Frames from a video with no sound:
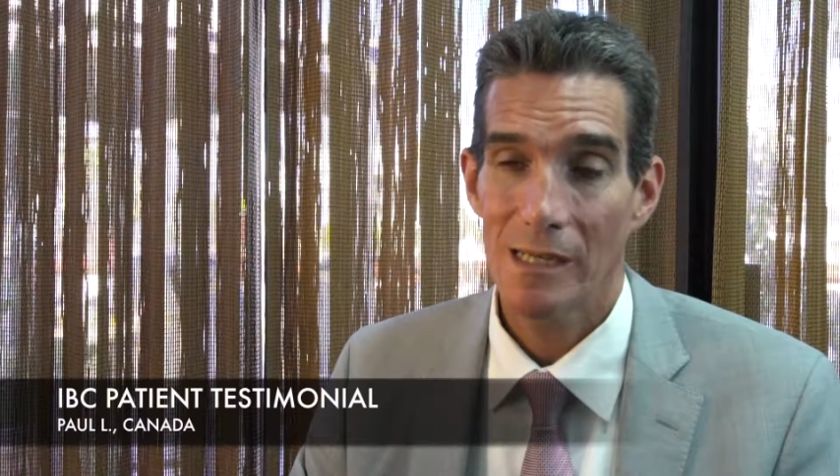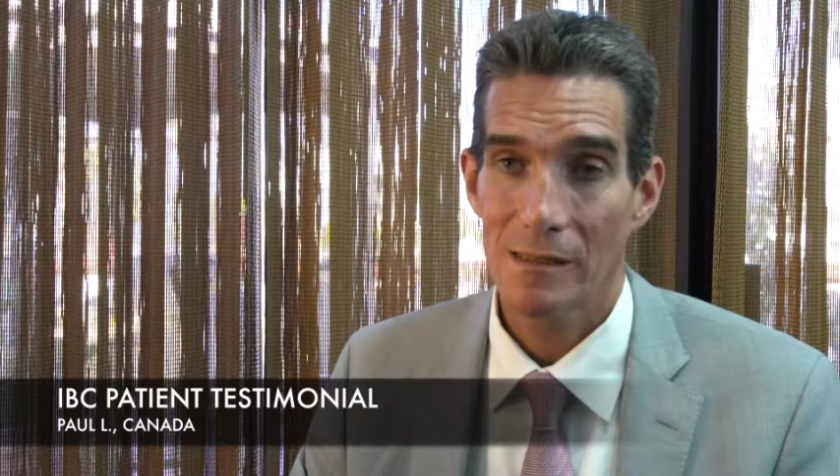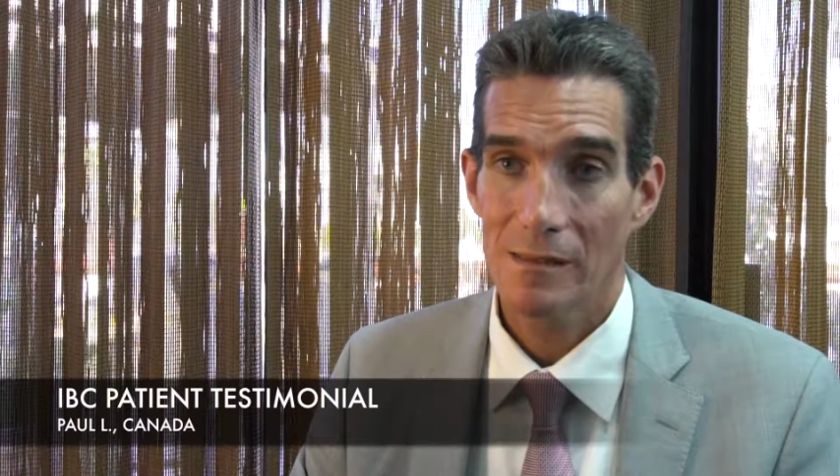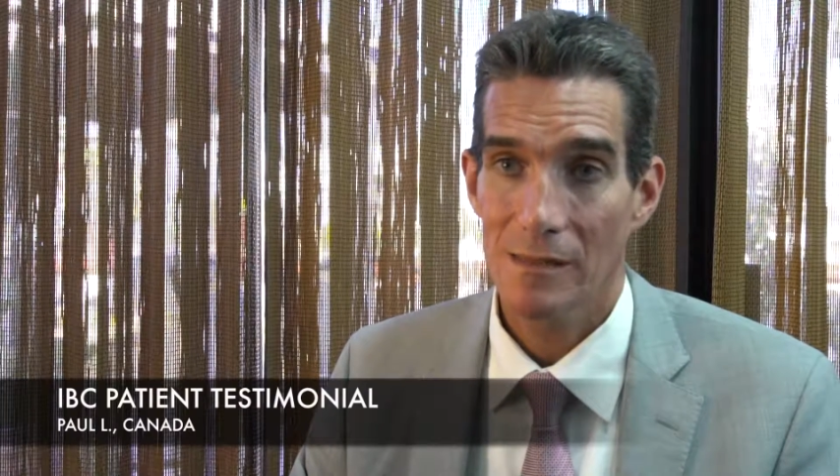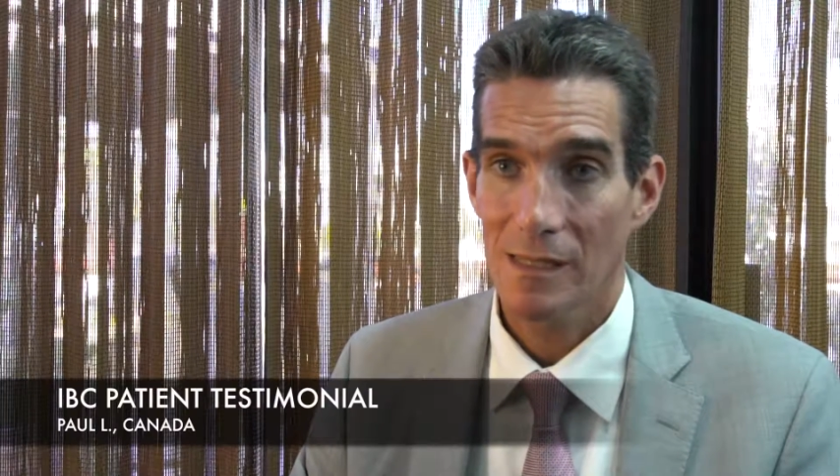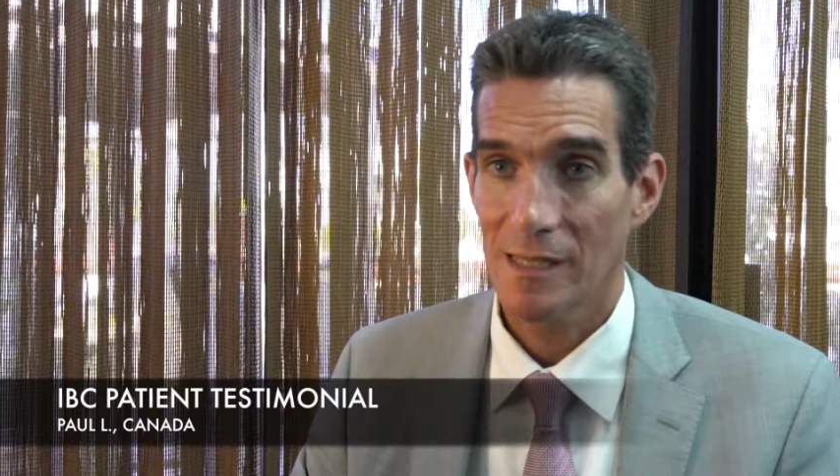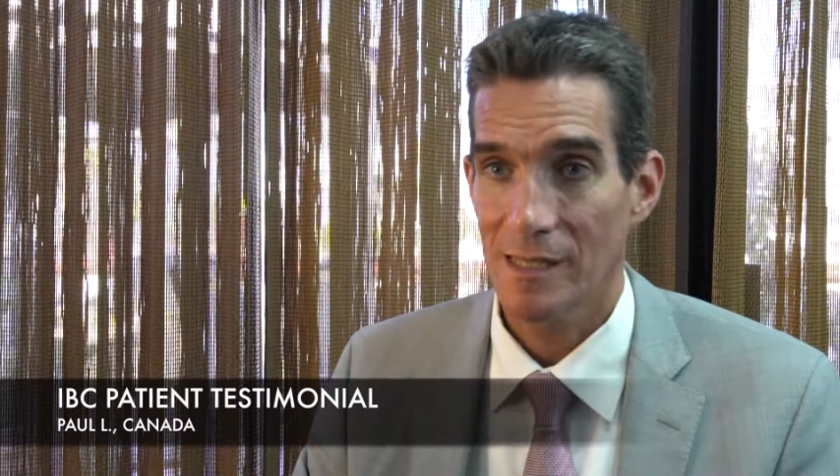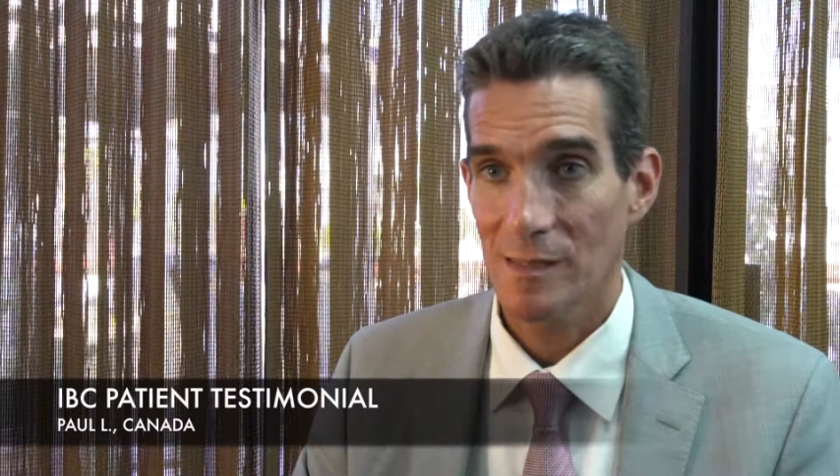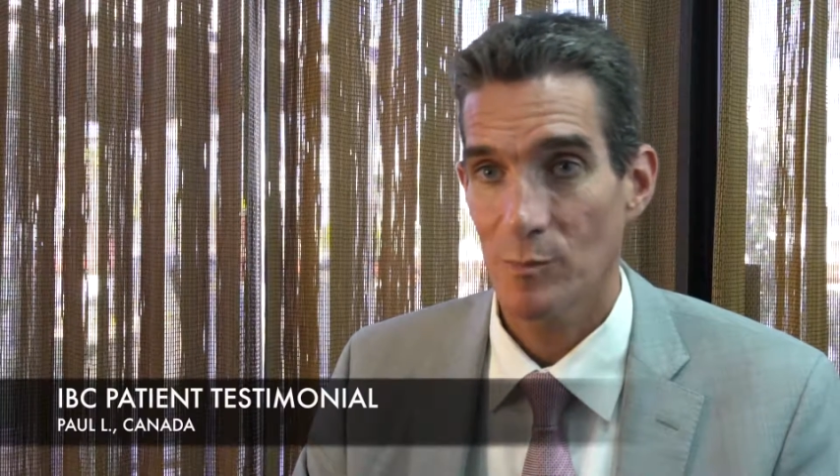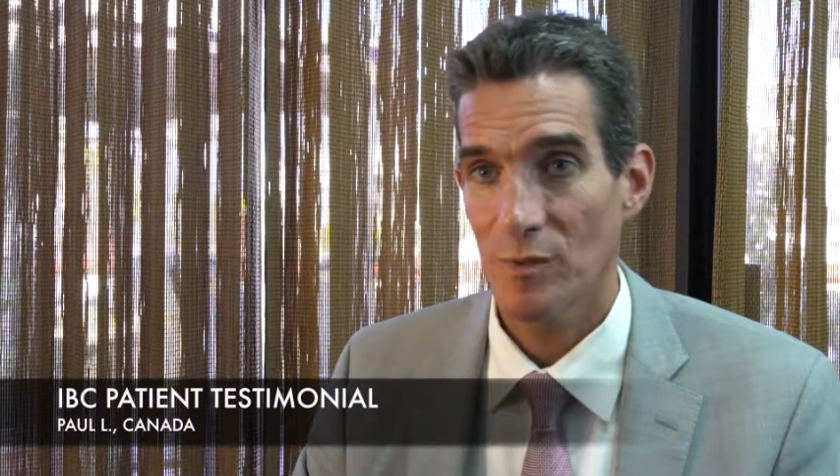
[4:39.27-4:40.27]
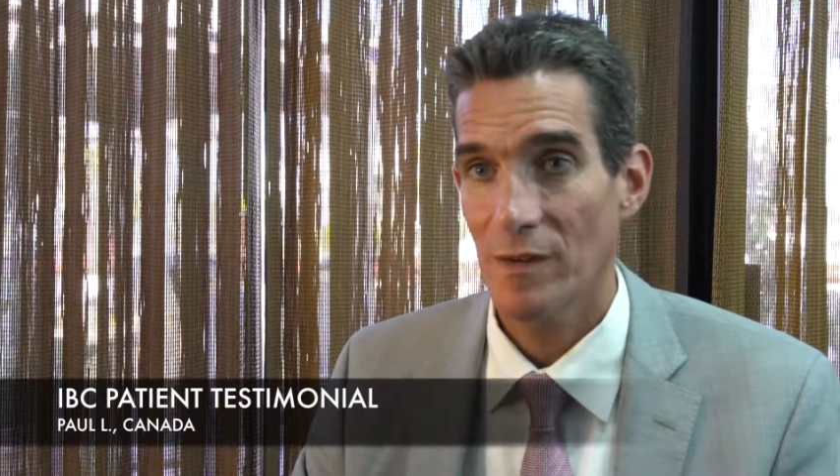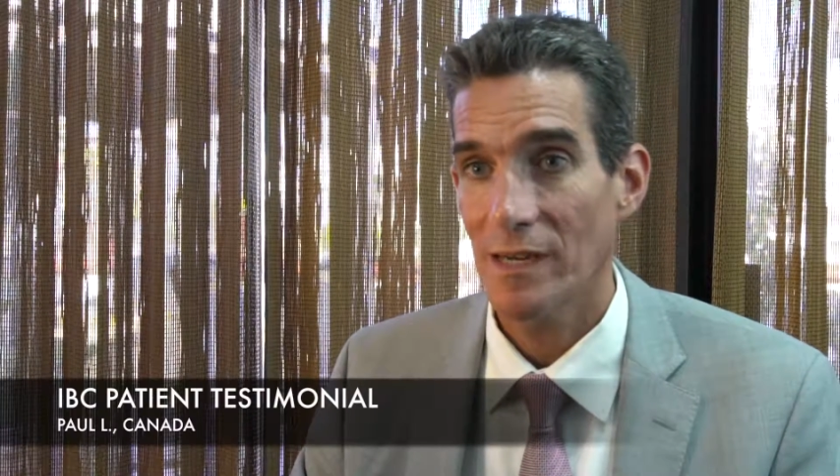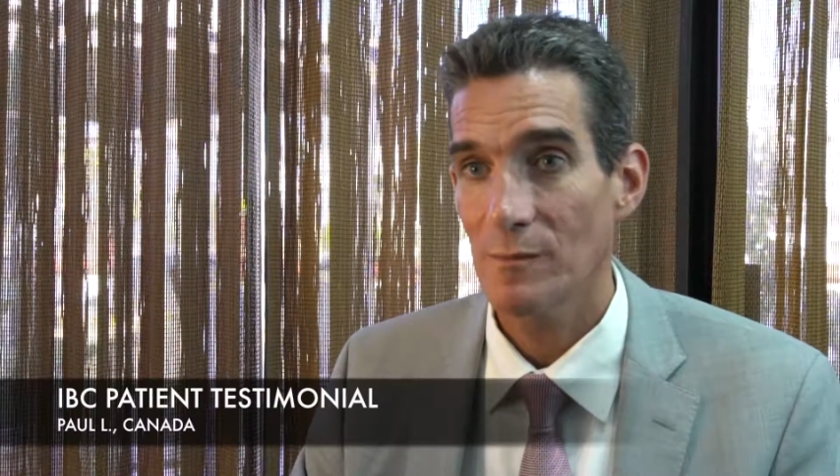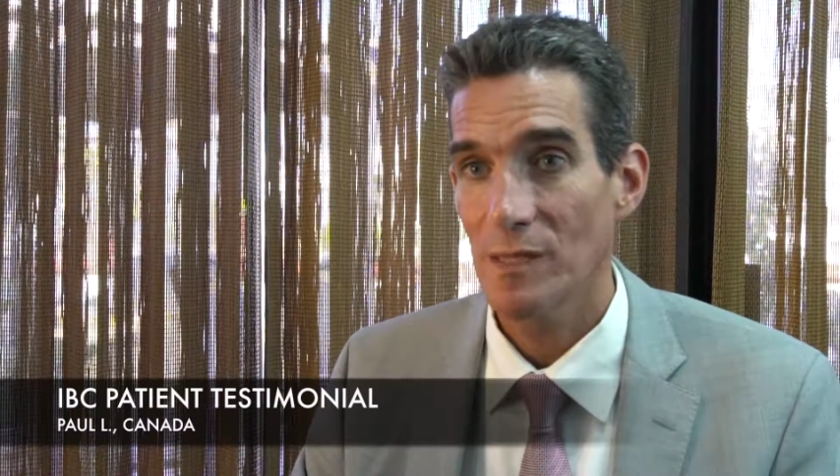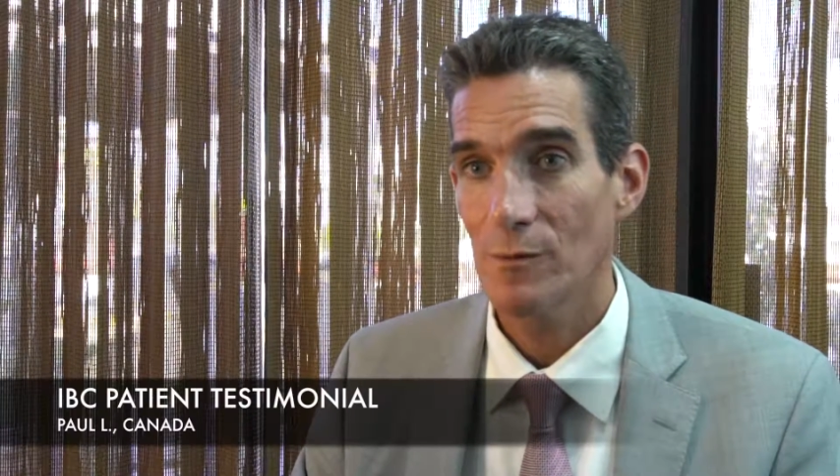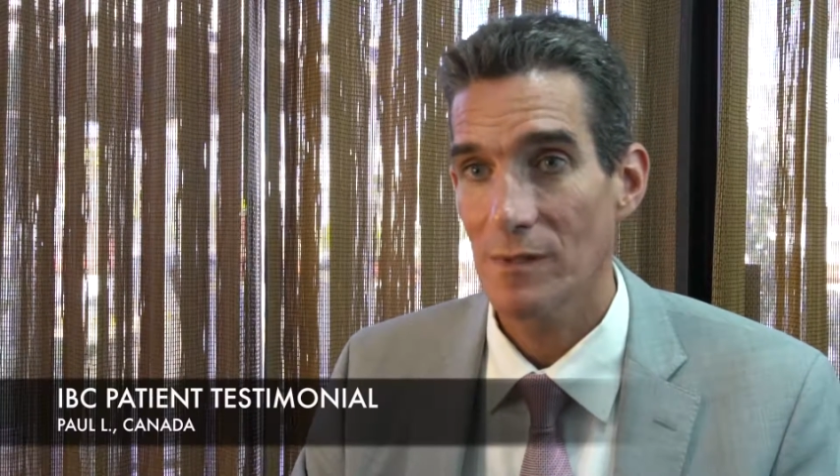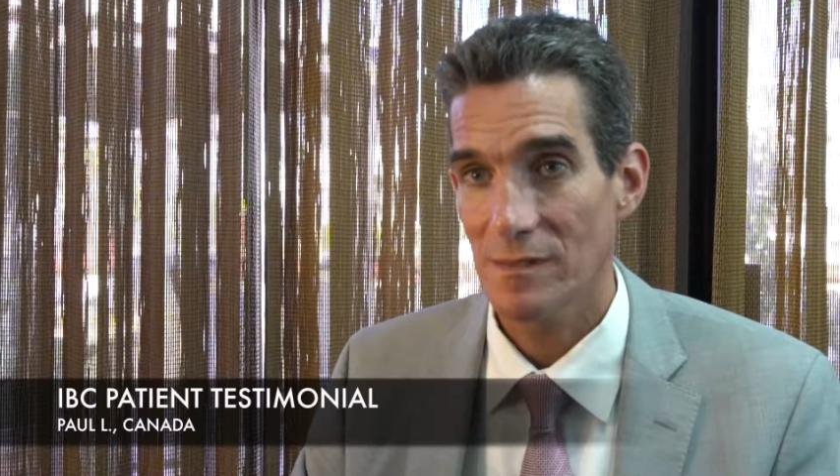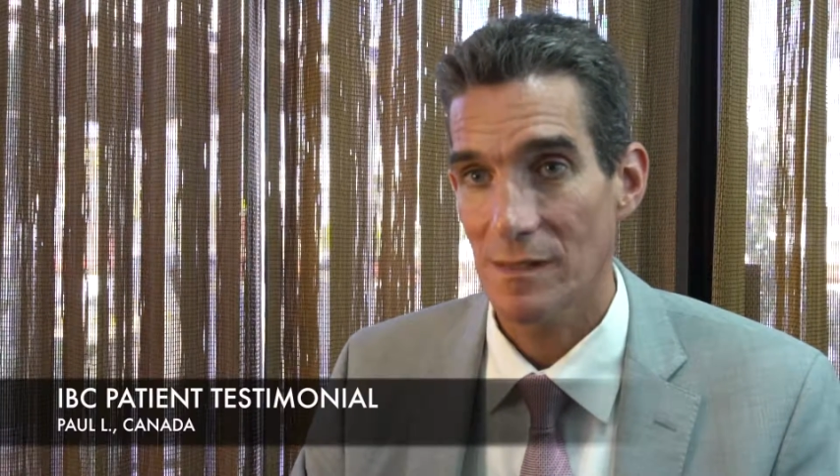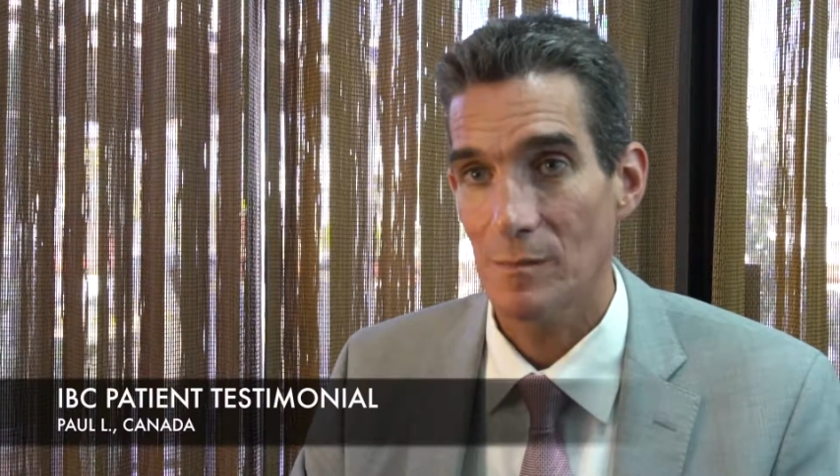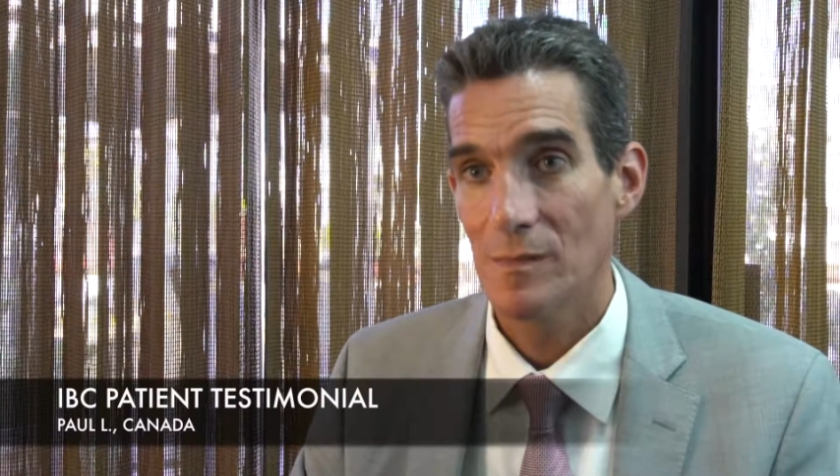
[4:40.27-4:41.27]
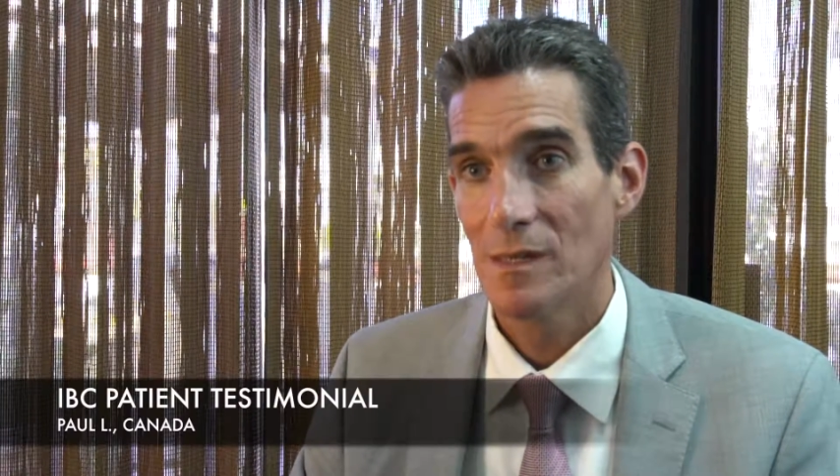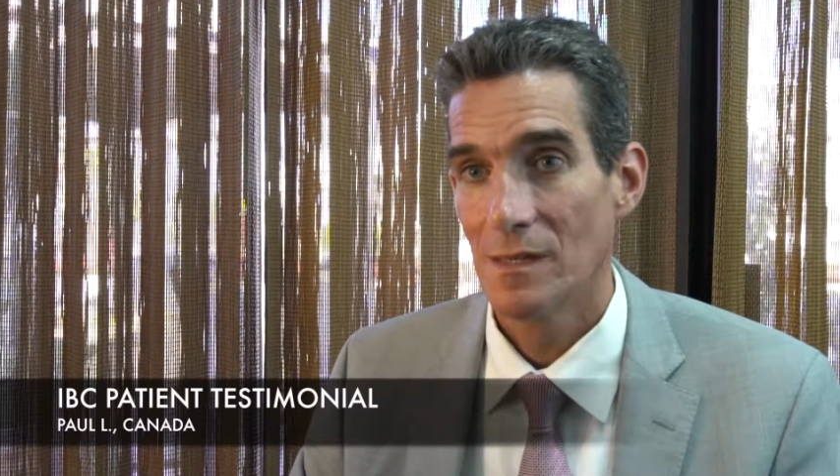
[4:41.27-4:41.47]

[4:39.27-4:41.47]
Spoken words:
and the clinic's providing me with some